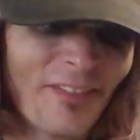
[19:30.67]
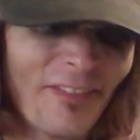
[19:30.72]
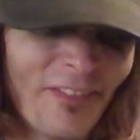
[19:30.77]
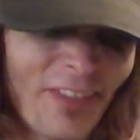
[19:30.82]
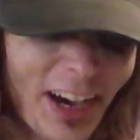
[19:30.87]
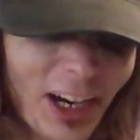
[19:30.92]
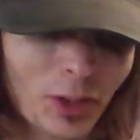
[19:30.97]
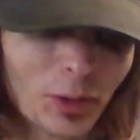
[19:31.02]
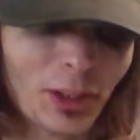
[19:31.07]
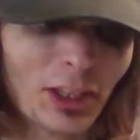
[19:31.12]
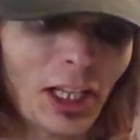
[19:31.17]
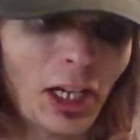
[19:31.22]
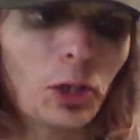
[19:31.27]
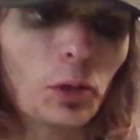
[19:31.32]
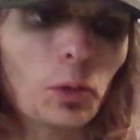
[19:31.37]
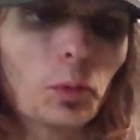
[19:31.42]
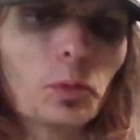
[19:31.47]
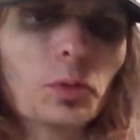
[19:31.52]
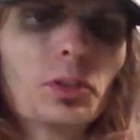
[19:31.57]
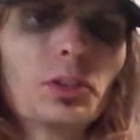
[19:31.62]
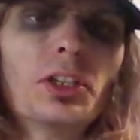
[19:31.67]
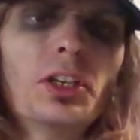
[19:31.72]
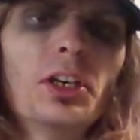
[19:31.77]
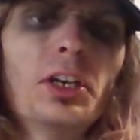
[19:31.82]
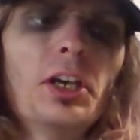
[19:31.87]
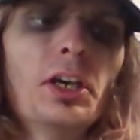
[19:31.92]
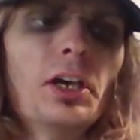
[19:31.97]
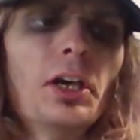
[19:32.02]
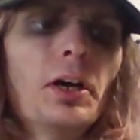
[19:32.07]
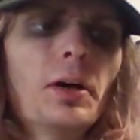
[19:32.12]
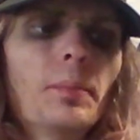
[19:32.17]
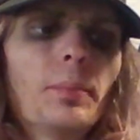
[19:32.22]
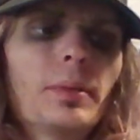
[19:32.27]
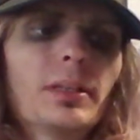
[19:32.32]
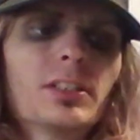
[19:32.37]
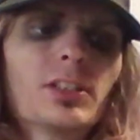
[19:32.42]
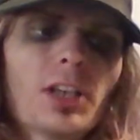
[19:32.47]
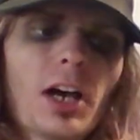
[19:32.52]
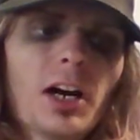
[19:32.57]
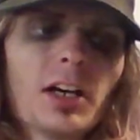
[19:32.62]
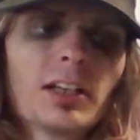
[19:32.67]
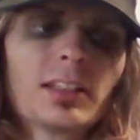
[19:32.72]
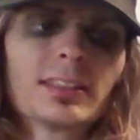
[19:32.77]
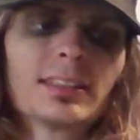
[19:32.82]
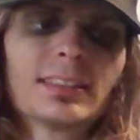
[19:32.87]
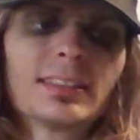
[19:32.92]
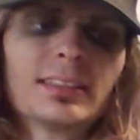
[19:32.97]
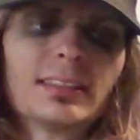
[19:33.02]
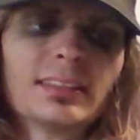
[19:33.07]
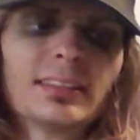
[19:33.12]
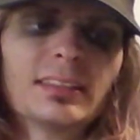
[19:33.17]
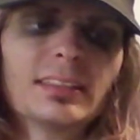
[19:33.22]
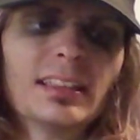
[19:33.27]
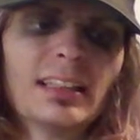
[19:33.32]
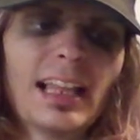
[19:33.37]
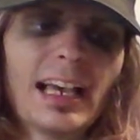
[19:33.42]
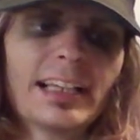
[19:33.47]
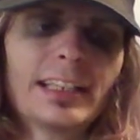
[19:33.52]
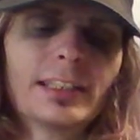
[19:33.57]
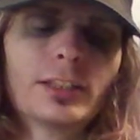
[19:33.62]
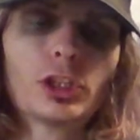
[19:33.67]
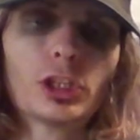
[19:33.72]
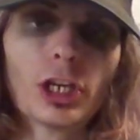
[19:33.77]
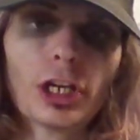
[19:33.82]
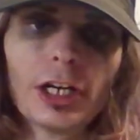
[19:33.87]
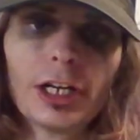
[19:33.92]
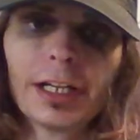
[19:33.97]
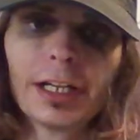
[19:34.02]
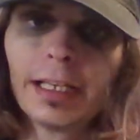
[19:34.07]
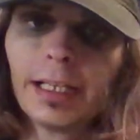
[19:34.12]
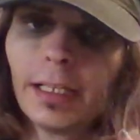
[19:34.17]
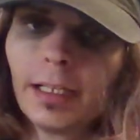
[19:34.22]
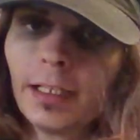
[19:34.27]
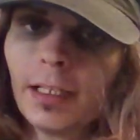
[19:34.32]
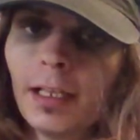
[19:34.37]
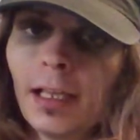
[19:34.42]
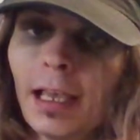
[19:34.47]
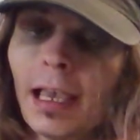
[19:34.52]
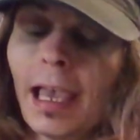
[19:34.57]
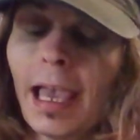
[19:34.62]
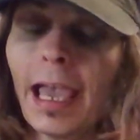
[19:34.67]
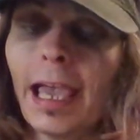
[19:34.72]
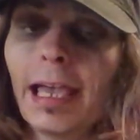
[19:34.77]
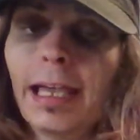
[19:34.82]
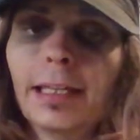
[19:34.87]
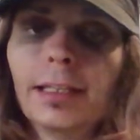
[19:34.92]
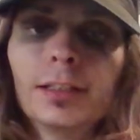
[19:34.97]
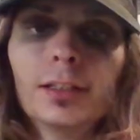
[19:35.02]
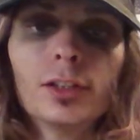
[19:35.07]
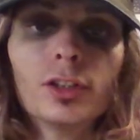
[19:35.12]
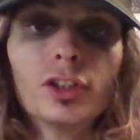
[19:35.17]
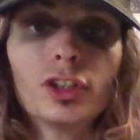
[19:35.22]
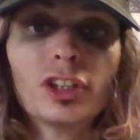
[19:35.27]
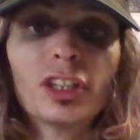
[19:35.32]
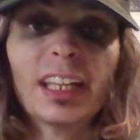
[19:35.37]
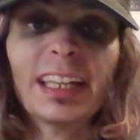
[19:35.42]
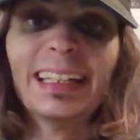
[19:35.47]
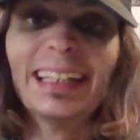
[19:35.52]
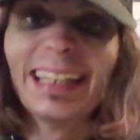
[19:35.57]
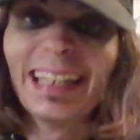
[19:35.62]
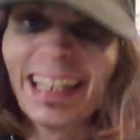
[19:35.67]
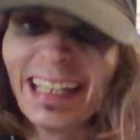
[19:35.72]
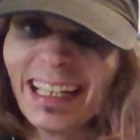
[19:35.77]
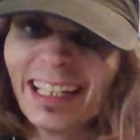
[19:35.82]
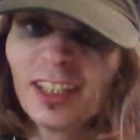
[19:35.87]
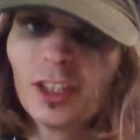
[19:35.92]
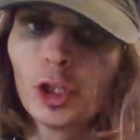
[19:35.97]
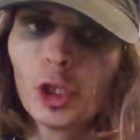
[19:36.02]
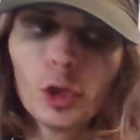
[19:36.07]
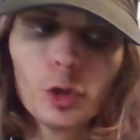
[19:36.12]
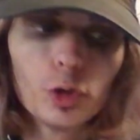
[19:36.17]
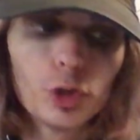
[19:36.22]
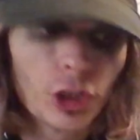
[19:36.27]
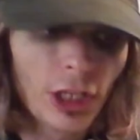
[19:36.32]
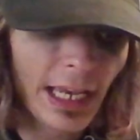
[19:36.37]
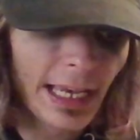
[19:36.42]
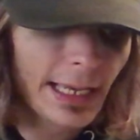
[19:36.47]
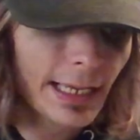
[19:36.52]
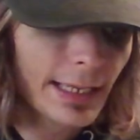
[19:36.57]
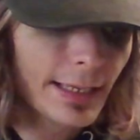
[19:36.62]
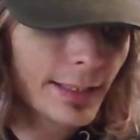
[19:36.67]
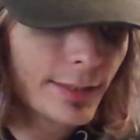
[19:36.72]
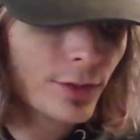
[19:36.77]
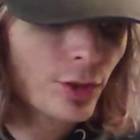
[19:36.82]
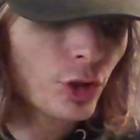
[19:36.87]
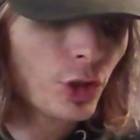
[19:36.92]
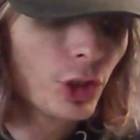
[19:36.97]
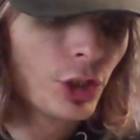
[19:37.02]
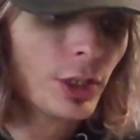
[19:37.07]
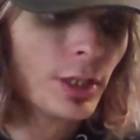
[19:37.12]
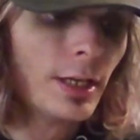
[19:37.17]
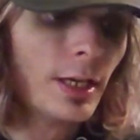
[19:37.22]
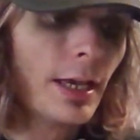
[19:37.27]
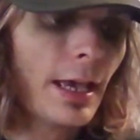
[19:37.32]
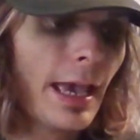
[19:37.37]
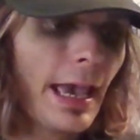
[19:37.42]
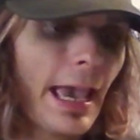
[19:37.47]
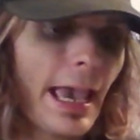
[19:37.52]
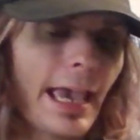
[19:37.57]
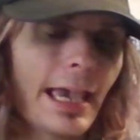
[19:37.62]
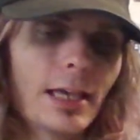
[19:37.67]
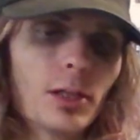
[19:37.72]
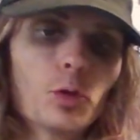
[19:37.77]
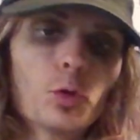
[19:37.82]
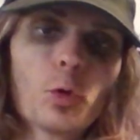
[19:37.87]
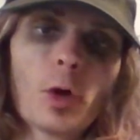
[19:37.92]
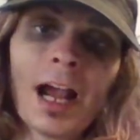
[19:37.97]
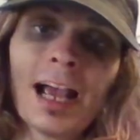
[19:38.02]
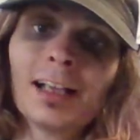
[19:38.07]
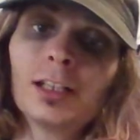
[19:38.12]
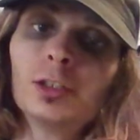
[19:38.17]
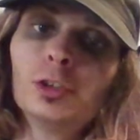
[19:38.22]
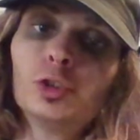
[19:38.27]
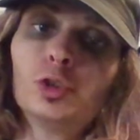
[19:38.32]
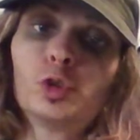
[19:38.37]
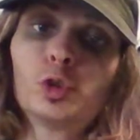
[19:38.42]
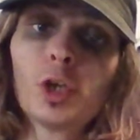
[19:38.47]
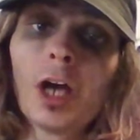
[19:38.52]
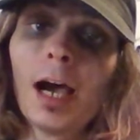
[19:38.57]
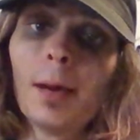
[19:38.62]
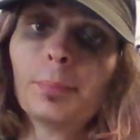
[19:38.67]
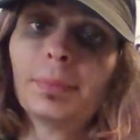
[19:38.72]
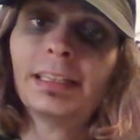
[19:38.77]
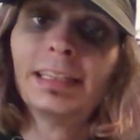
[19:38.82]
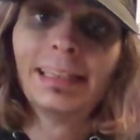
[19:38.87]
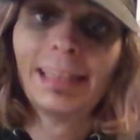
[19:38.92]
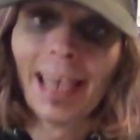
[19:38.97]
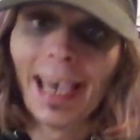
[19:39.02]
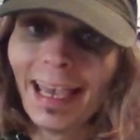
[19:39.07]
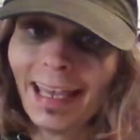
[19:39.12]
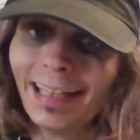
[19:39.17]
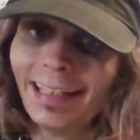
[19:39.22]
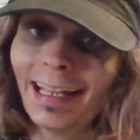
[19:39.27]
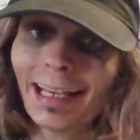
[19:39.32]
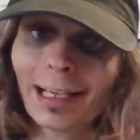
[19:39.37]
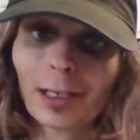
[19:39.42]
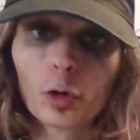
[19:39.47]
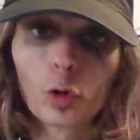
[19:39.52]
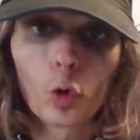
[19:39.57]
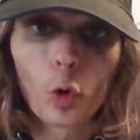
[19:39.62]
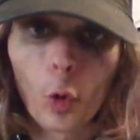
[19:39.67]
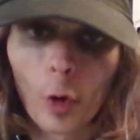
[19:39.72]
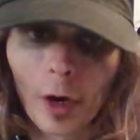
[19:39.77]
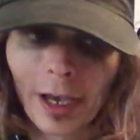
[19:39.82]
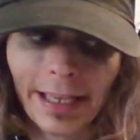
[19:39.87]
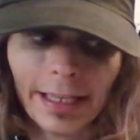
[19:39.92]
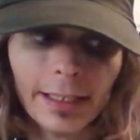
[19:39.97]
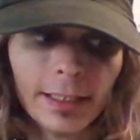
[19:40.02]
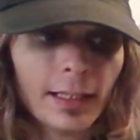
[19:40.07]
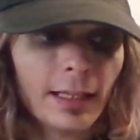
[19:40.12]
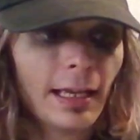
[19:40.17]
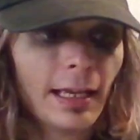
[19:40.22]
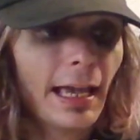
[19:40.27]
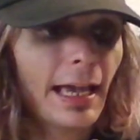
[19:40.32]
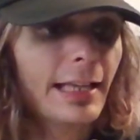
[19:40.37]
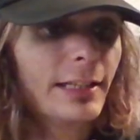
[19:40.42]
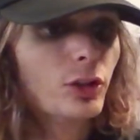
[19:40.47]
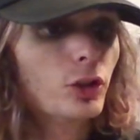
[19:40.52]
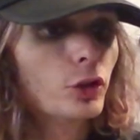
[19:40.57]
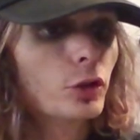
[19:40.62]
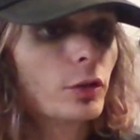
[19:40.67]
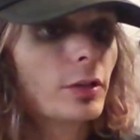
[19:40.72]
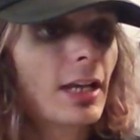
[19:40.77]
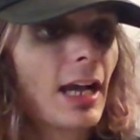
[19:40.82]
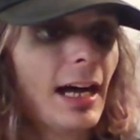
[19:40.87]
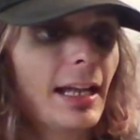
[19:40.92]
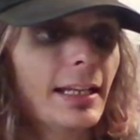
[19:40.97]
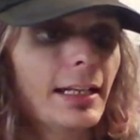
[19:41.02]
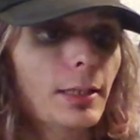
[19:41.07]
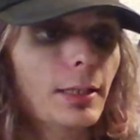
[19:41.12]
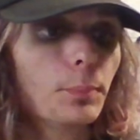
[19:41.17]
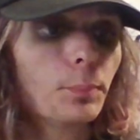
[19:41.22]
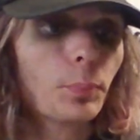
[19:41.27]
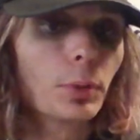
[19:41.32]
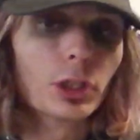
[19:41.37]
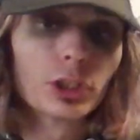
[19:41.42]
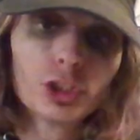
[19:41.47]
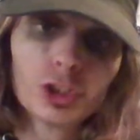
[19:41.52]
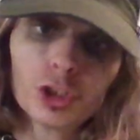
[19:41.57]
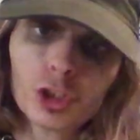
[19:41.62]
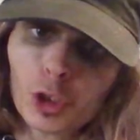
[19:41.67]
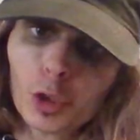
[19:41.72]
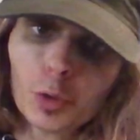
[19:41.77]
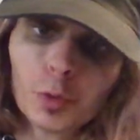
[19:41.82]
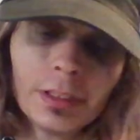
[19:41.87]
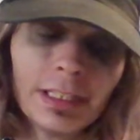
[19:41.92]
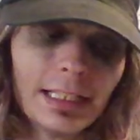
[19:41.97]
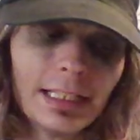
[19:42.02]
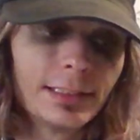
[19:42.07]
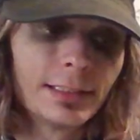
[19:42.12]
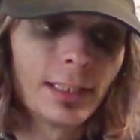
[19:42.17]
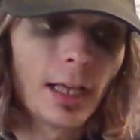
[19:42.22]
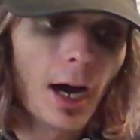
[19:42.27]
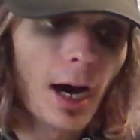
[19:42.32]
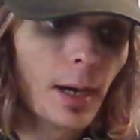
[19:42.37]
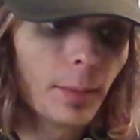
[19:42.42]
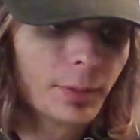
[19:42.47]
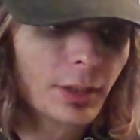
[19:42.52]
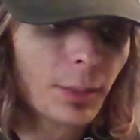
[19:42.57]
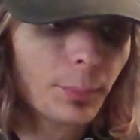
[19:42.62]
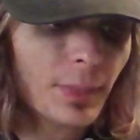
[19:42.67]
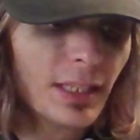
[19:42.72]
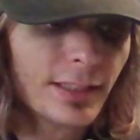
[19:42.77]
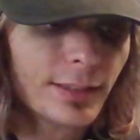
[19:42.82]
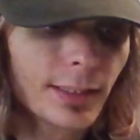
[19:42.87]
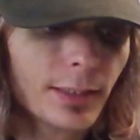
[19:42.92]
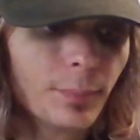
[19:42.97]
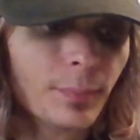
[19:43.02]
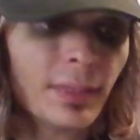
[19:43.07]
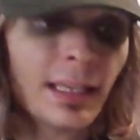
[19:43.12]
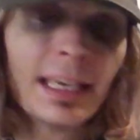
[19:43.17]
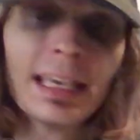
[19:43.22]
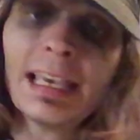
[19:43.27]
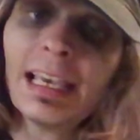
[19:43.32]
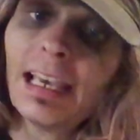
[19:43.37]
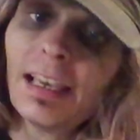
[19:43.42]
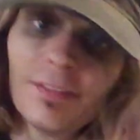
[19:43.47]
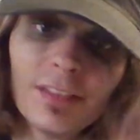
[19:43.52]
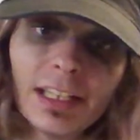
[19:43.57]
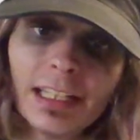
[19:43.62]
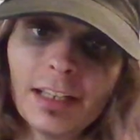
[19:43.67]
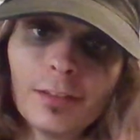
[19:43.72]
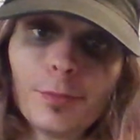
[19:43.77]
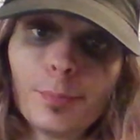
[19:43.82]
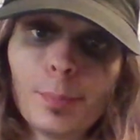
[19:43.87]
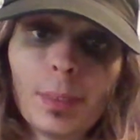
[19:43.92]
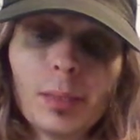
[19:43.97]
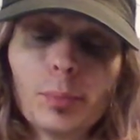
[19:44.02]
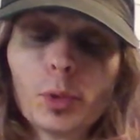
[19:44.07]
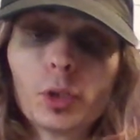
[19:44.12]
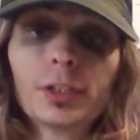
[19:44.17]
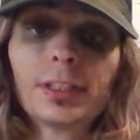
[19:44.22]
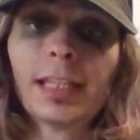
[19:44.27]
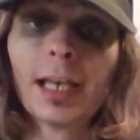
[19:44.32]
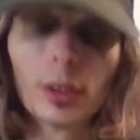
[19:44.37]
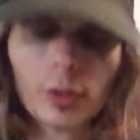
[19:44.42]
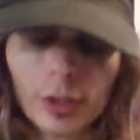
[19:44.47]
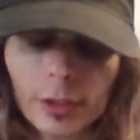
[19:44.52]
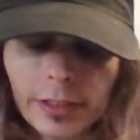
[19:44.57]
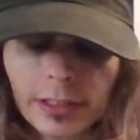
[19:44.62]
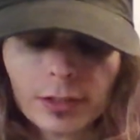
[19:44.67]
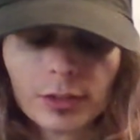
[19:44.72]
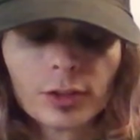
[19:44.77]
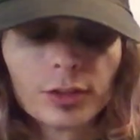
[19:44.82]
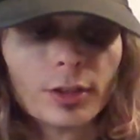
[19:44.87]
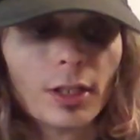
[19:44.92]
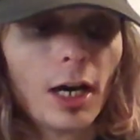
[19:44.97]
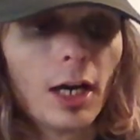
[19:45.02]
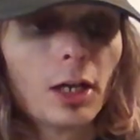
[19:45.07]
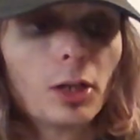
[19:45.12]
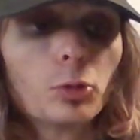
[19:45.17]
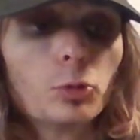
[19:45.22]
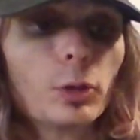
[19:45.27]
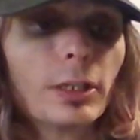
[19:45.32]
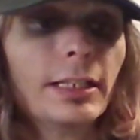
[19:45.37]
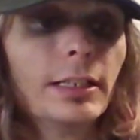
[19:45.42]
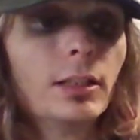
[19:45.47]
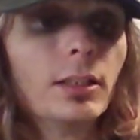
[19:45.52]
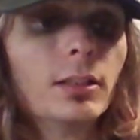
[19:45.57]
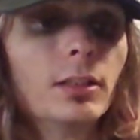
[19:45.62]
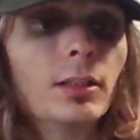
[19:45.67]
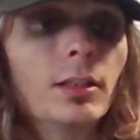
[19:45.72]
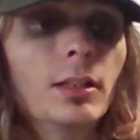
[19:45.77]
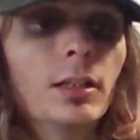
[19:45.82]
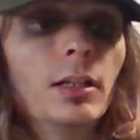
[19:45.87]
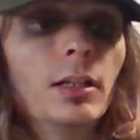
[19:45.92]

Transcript: felt those. But songs like 30 and The Need to Change and Rhyme Drop Dead and Quit, and you gotta pursue this optimism even if people tell you it's not real.